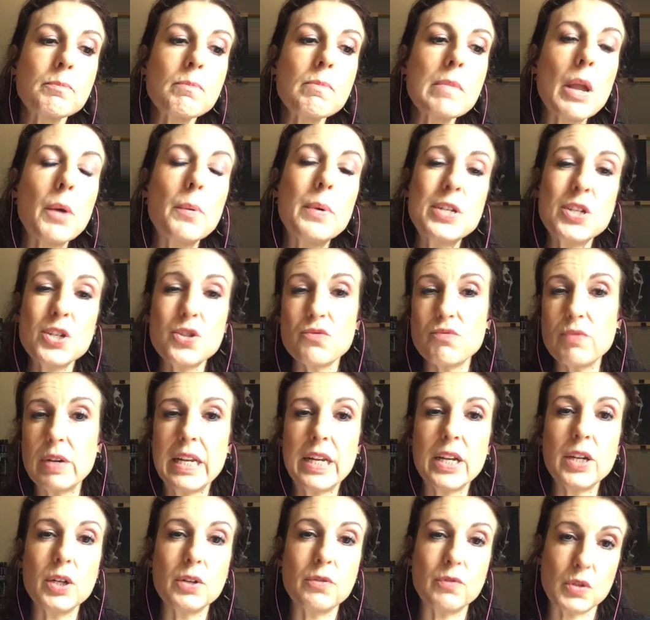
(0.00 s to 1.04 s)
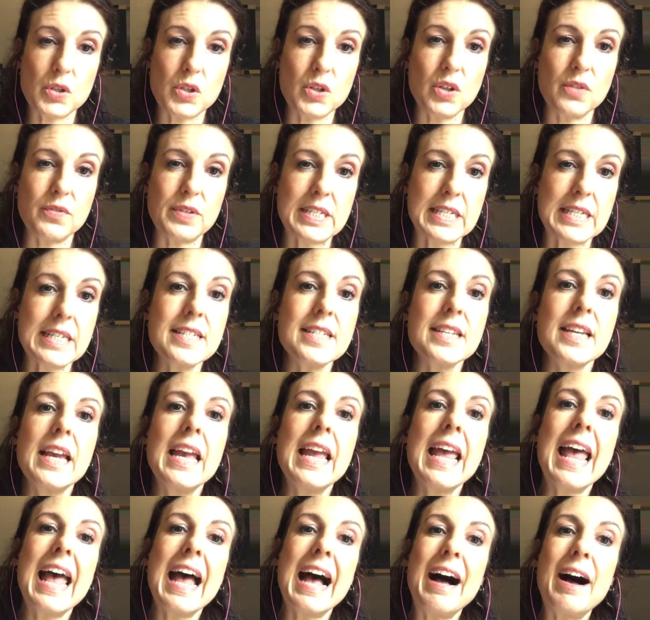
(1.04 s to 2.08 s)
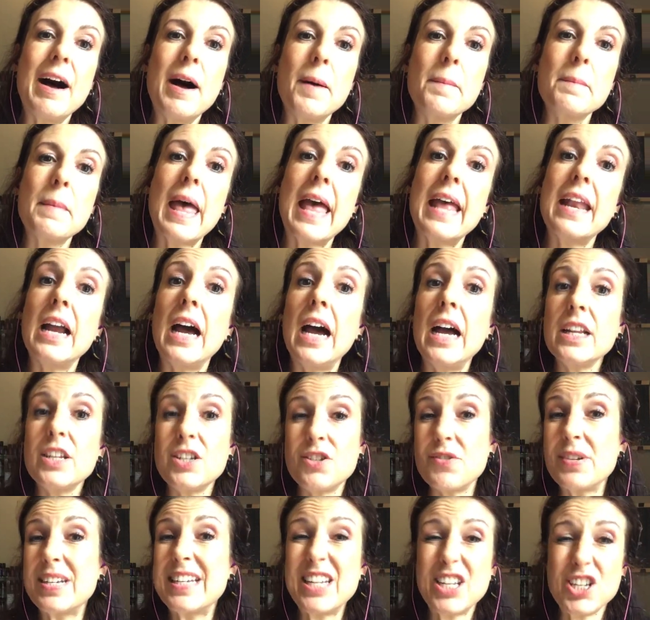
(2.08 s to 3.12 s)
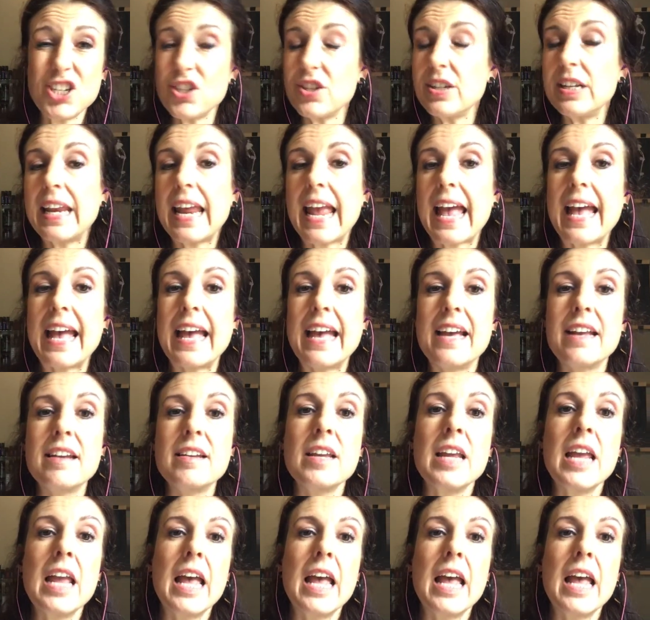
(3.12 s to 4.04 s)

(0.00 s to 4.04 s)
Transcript: which is really good for surfaces. And I traditionally add